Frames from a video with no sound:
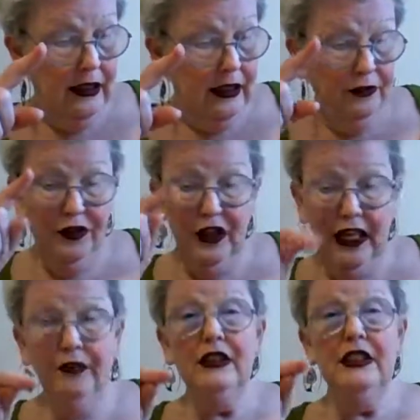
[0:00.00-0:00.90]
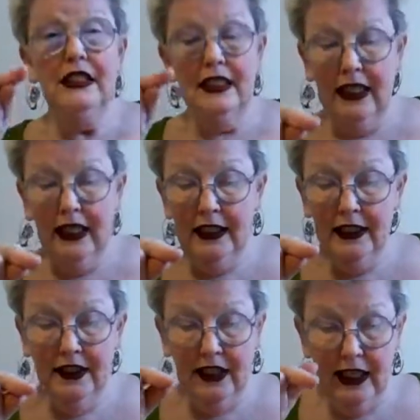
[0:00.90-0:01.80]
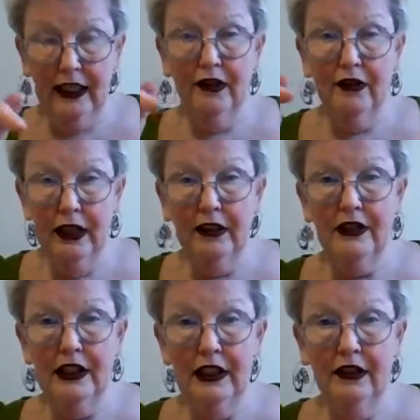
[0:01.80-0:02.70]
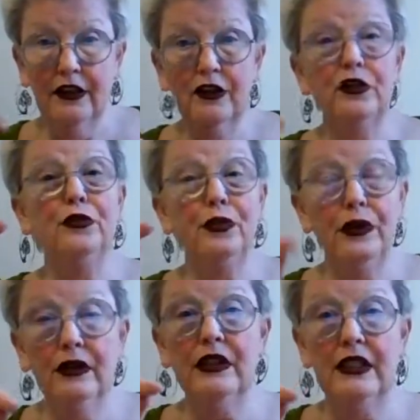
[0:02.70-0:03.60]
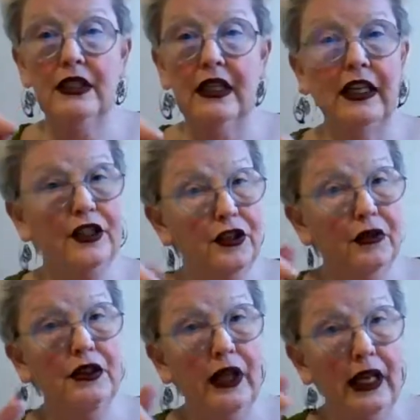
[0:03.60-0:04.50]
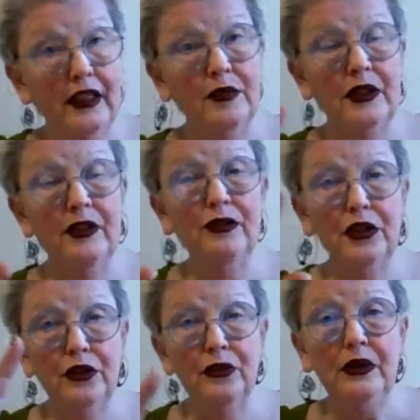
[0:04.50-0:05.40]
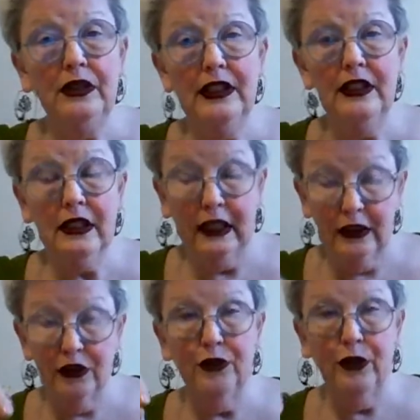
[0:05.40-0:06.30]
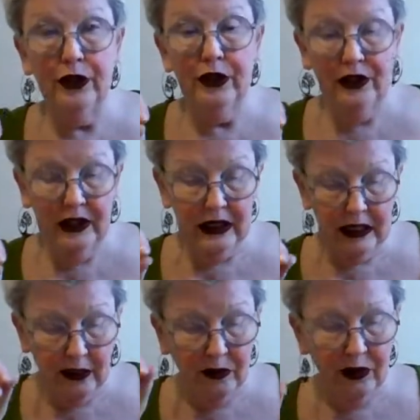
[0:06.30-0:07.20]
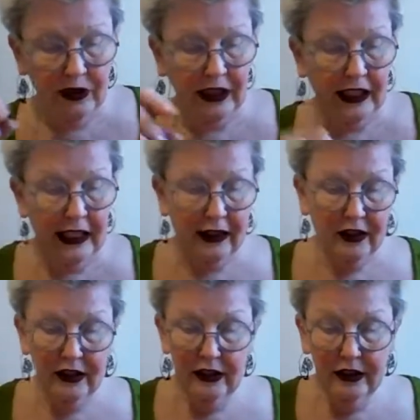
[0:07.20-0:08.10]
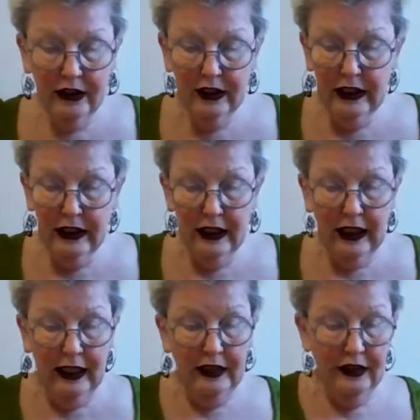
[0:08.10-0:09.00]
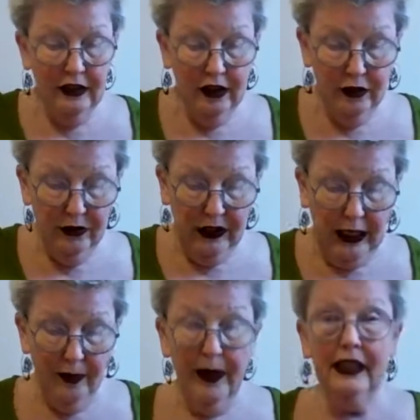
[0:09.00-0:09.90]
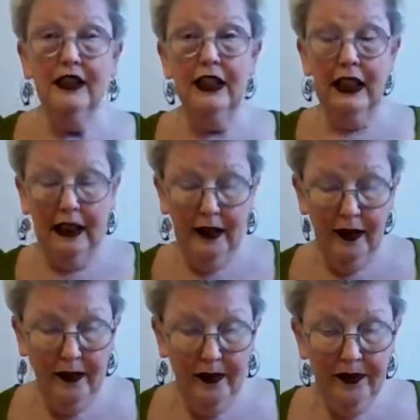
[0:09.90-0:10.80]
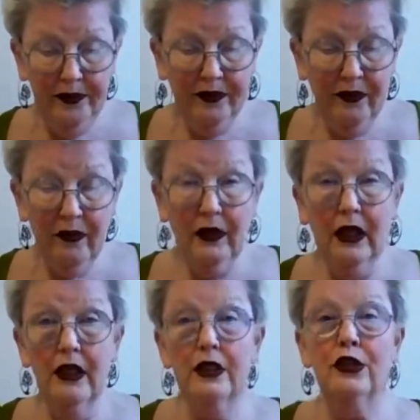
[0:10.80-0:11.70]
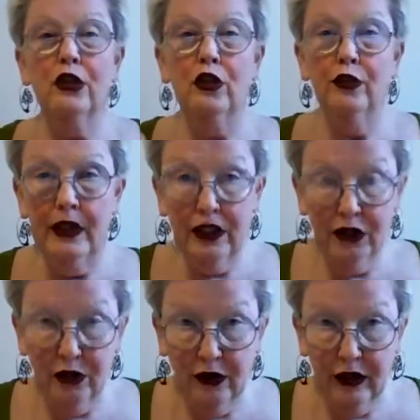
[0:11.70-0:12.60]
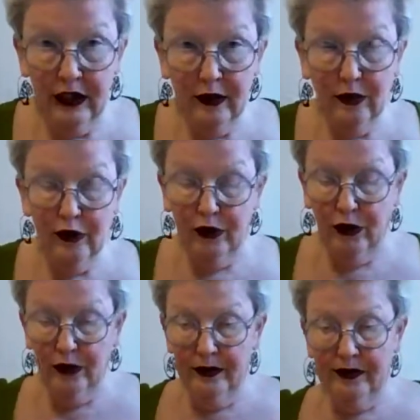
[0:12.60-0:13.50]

if you haven't decided to hang around yet, you will decide, you and your husband, you will decide to work on this and work it out. And you will come back together so much stronger than before.